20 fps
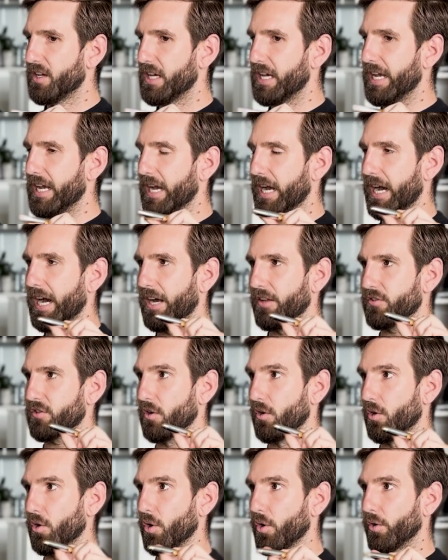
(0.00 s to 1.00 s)
it had
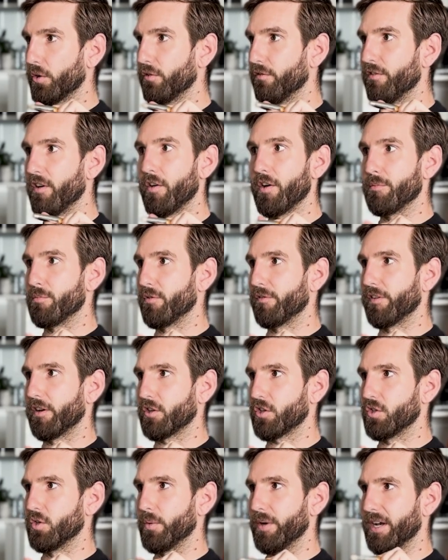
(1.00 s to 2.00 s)
to look very
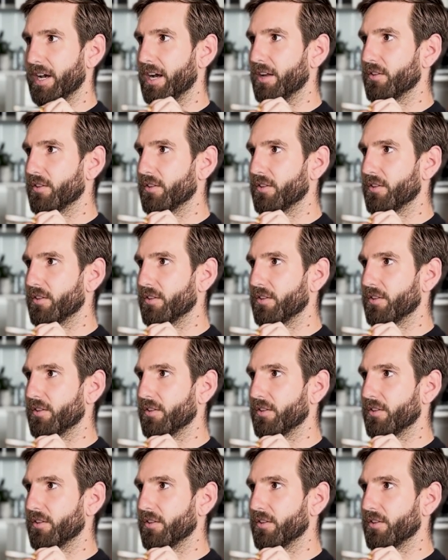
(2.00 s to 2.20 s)
professional. It had